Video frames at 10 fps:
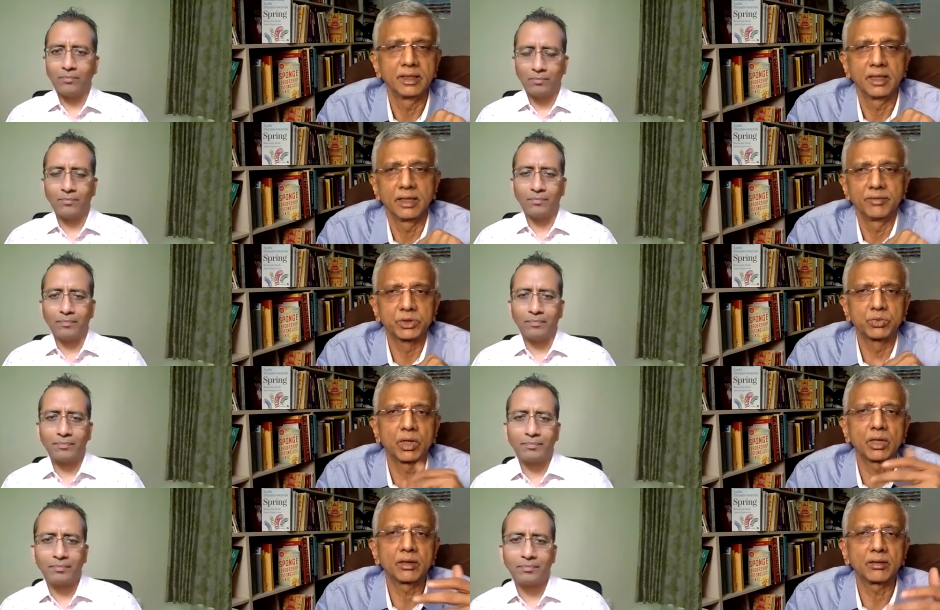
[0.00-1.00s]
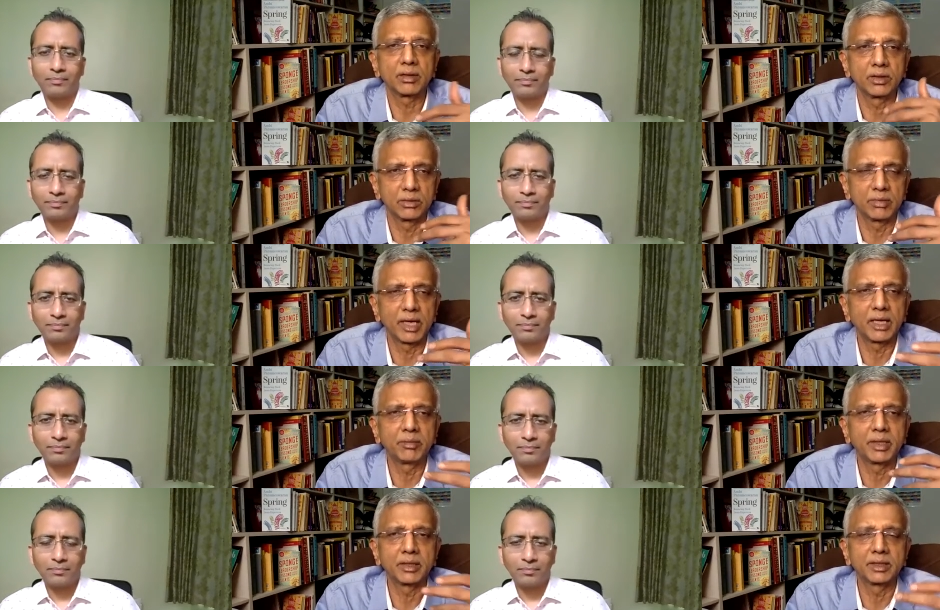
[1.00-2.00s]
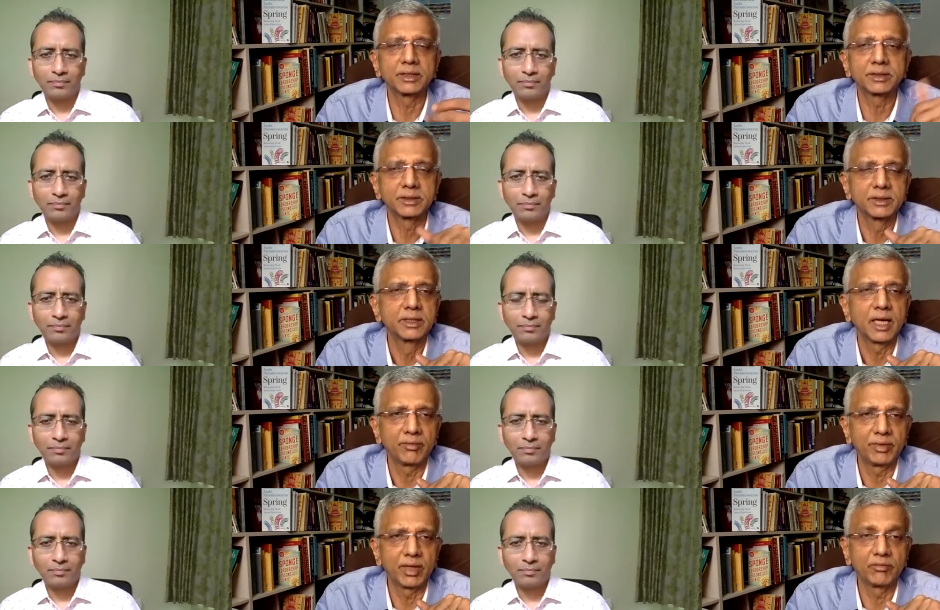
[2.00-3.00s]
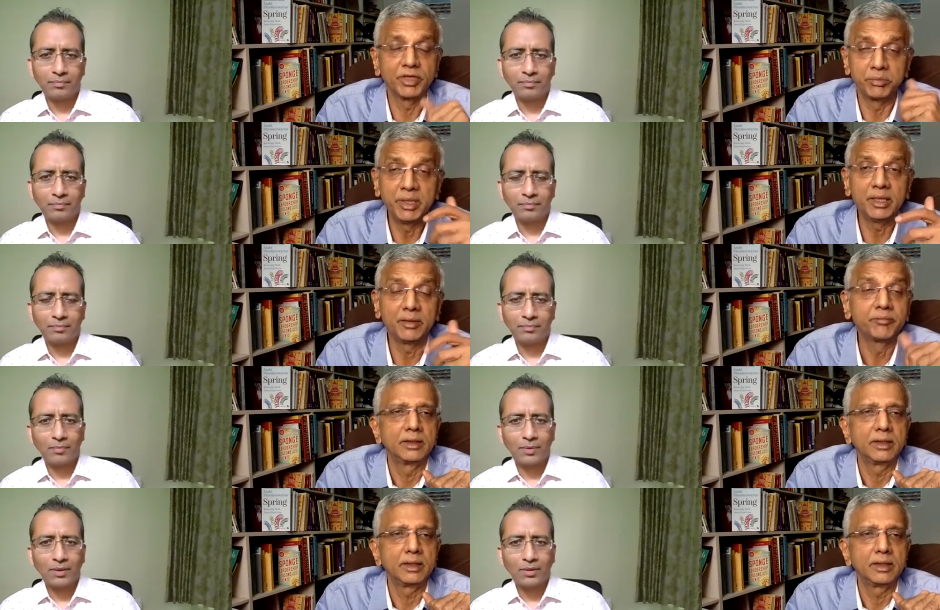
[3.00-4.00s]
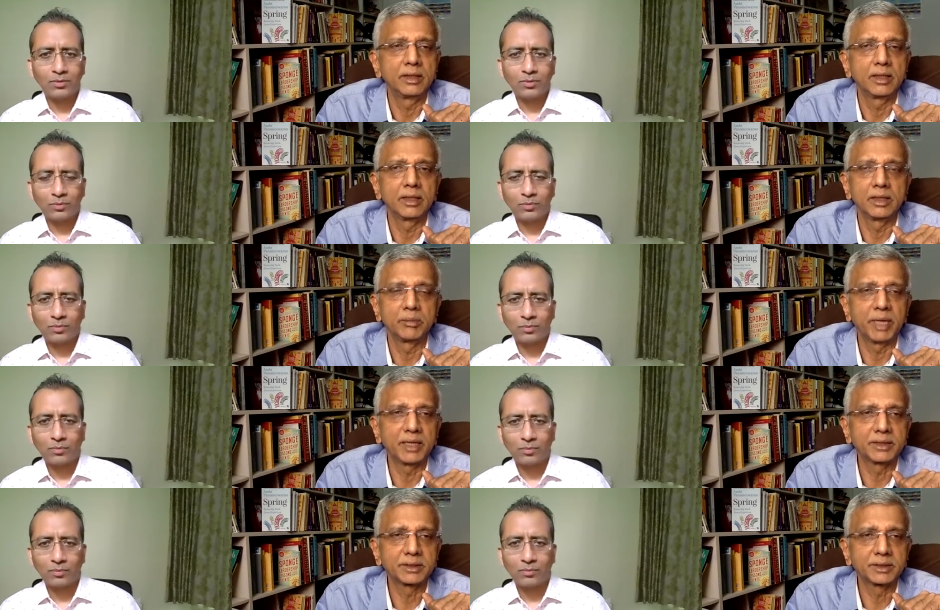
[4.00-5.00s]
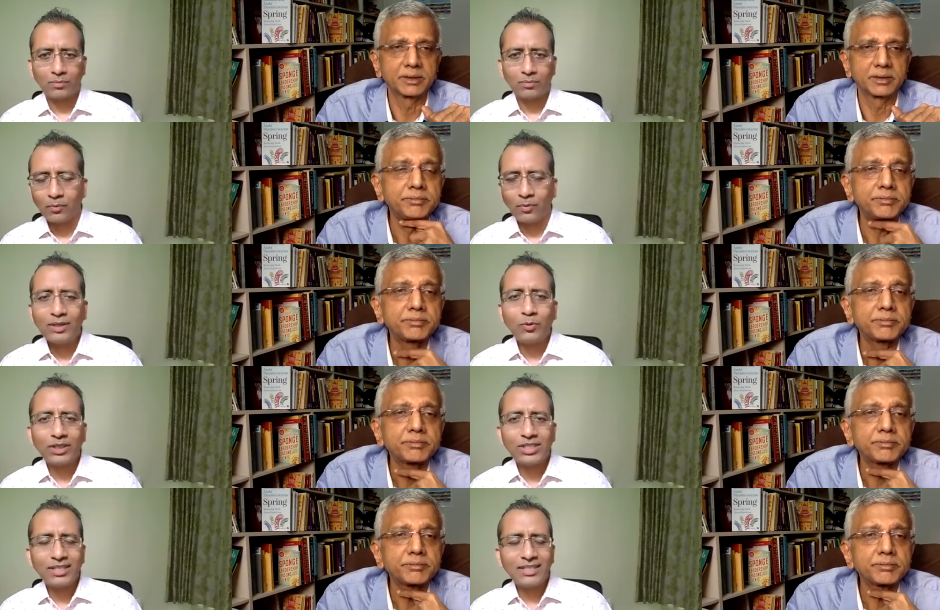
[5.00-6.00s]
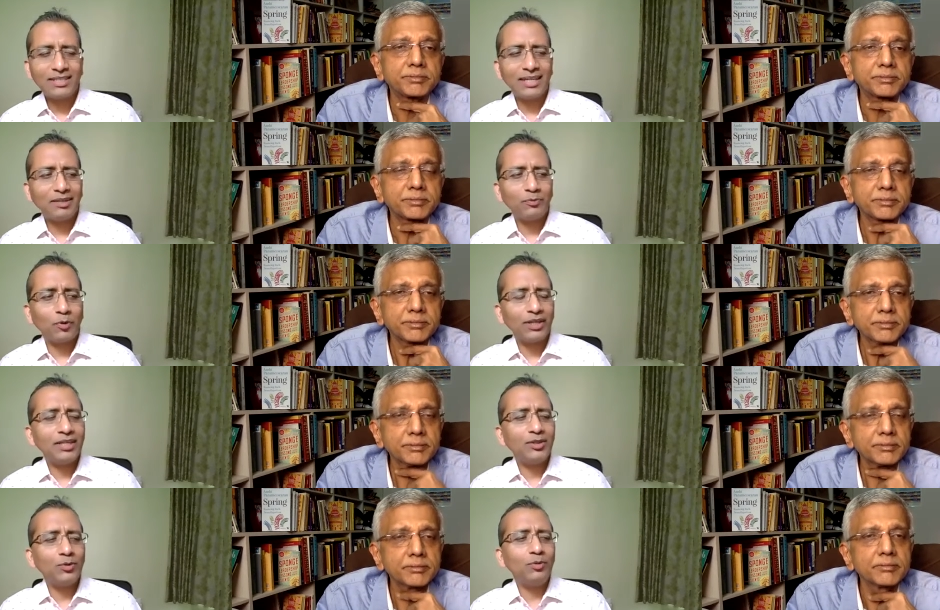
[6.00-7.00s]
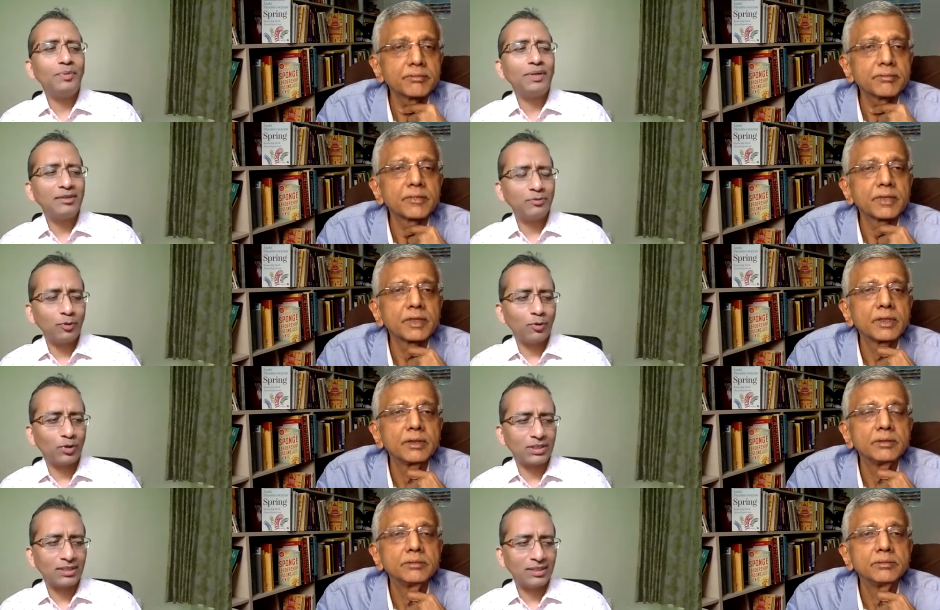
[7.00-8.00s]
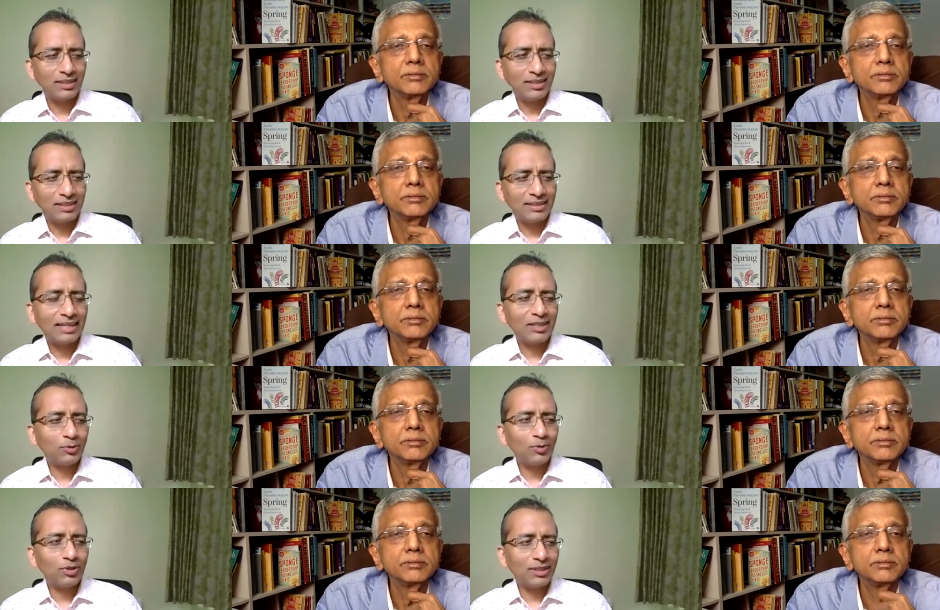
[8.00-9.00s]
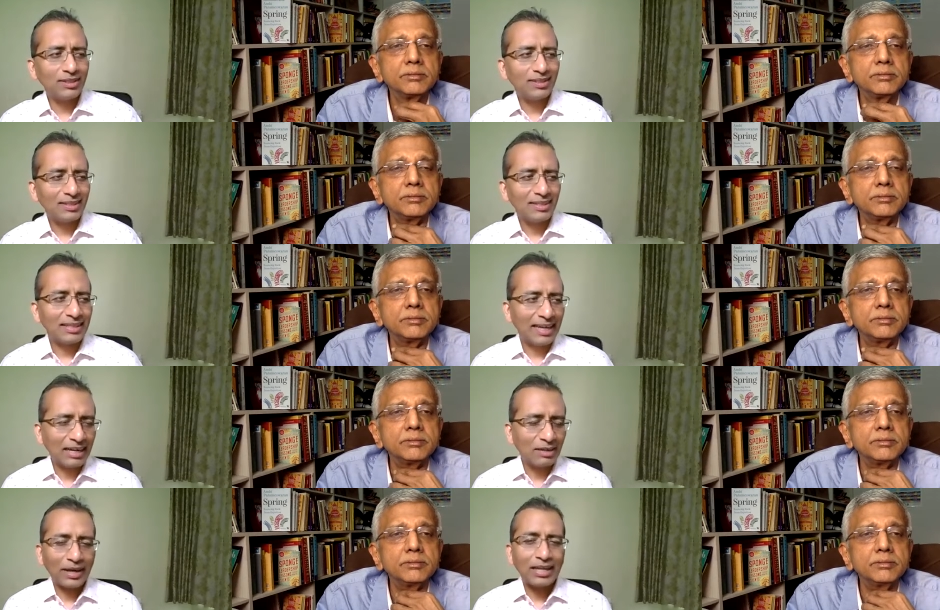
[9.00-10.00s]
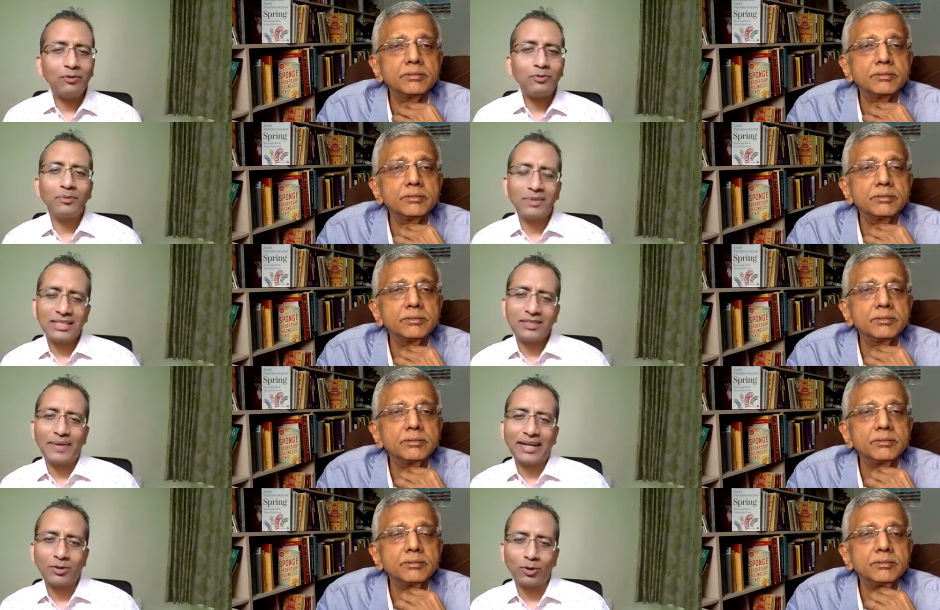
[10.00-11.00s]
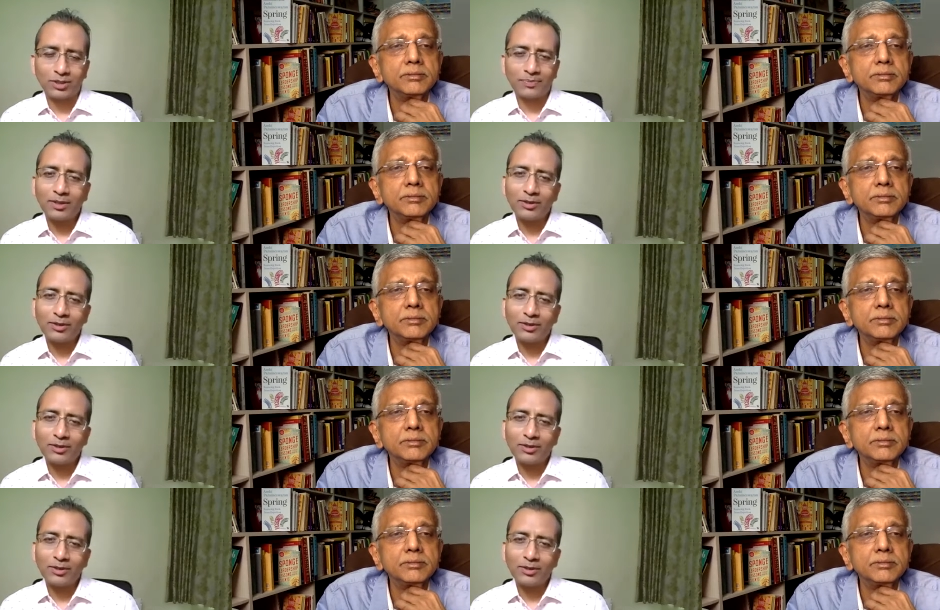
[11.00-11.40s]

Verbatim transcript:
Speaker 1: and which is what you know my mentors have done with me in the in the past.
Speaker 2: One question is that what did you bring forth that you could get value from these mentors